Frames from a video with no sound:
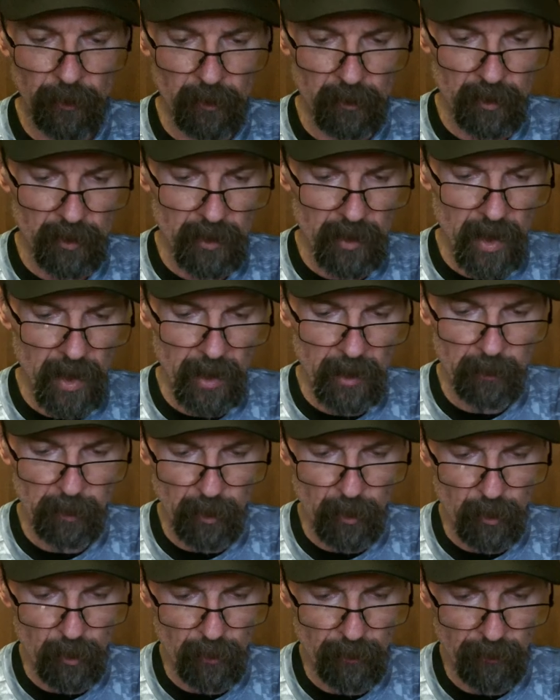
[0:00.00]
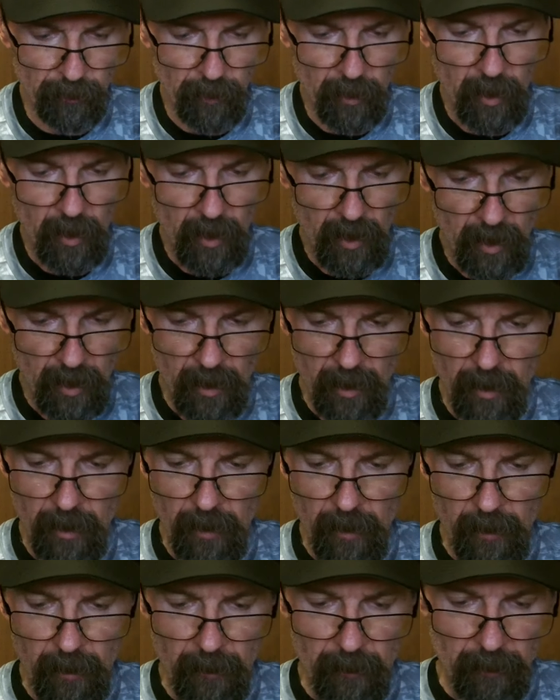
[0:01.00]
from Snag Proof.
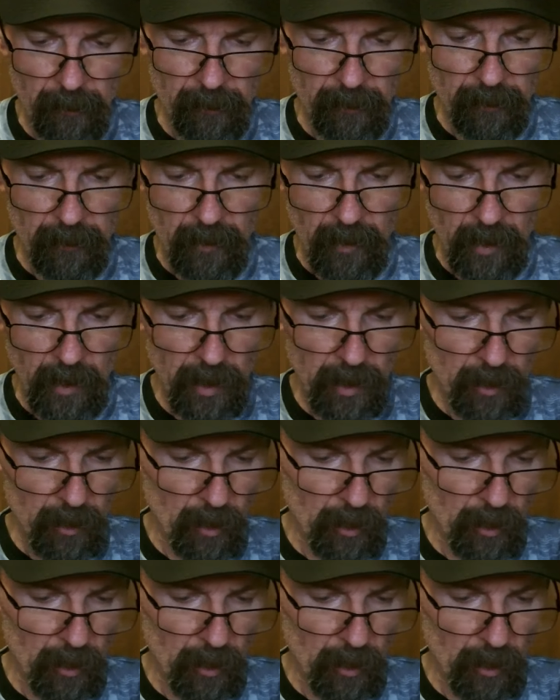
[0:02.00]
They